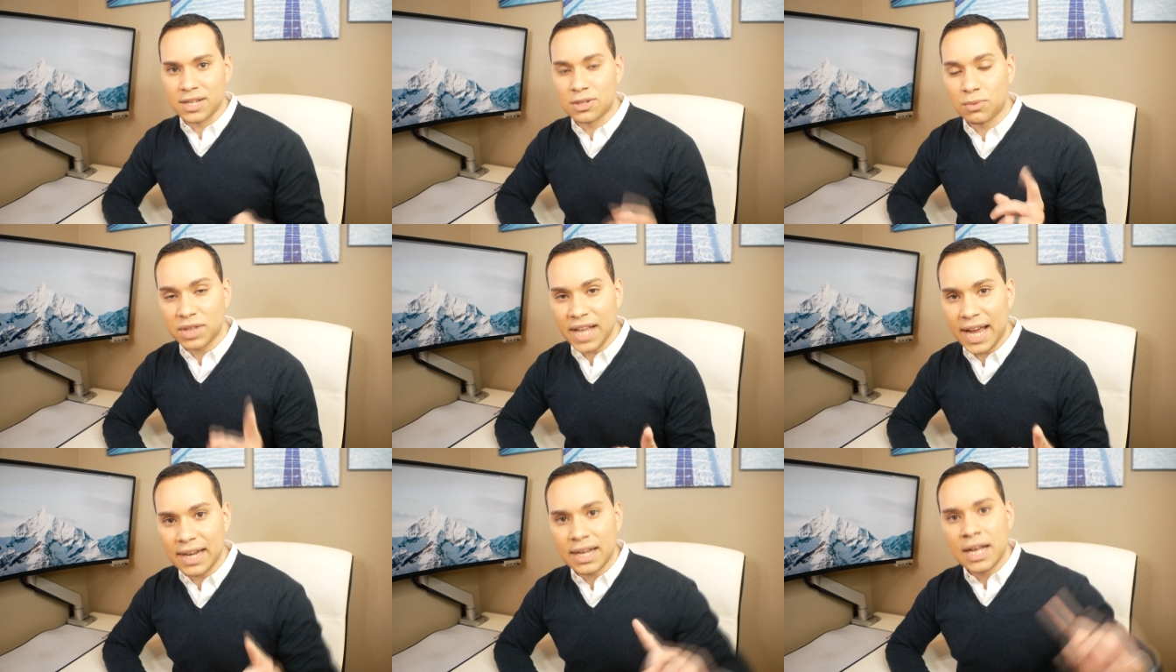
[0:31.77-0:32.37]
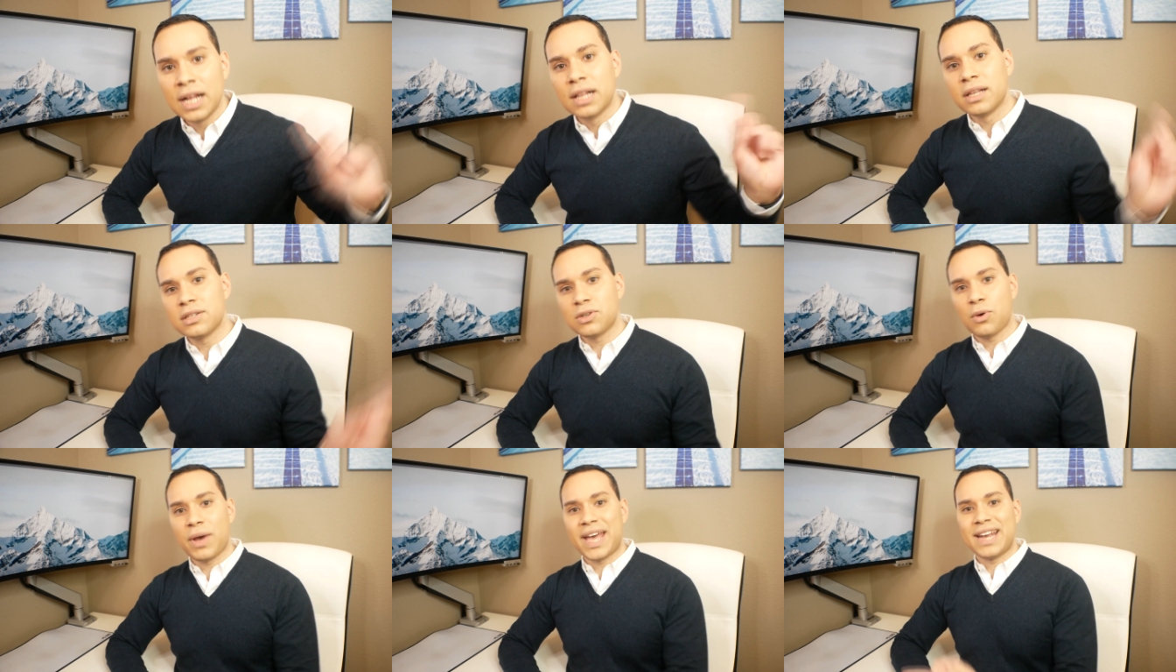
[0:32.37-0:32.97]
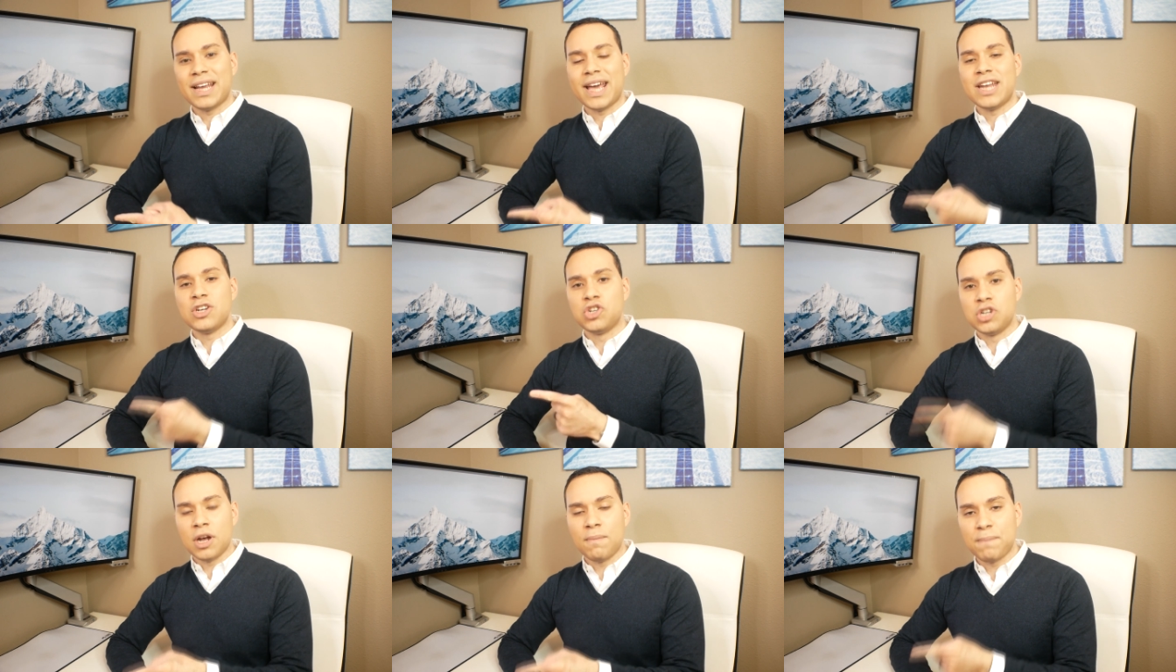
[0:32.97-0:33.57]
So with that, let's go ahead and
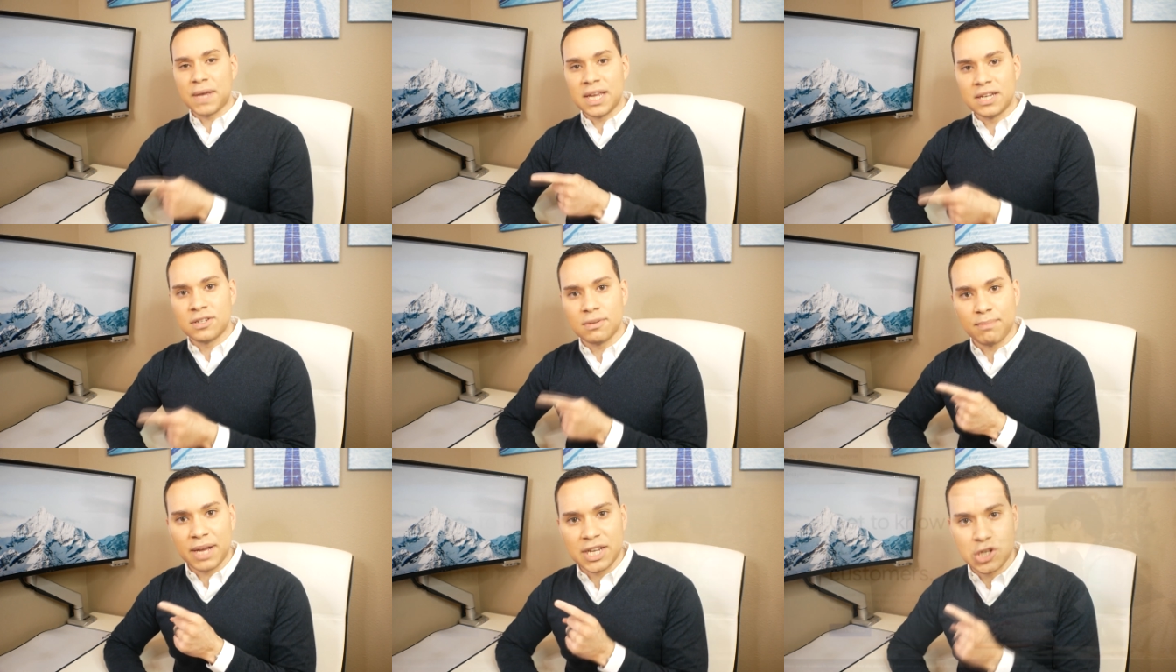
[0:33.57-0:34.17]
jump into my